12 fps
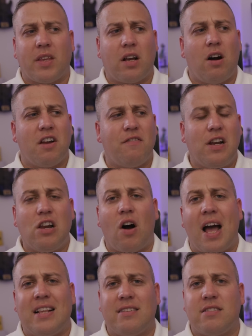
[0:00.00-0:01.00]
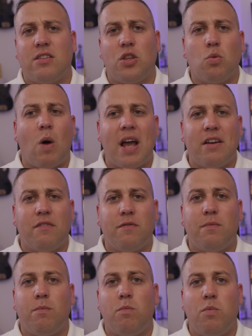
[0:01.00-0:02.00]
kind of aligned to the way of
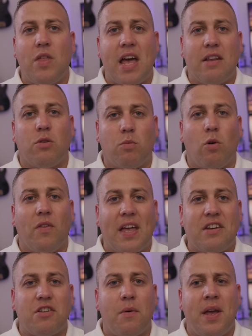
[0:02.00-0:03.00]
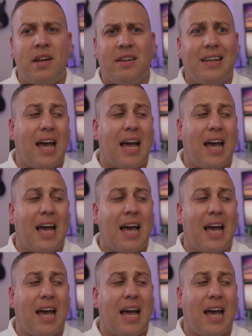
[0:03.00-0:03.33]
their, the, what they're doing.